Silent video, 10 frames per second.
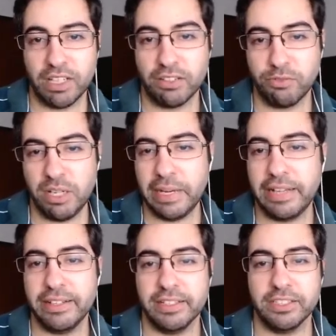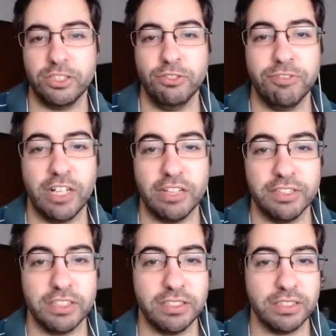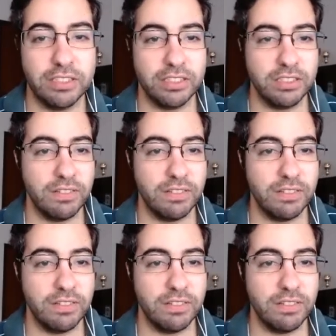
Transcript: 3 mana 2/5 is,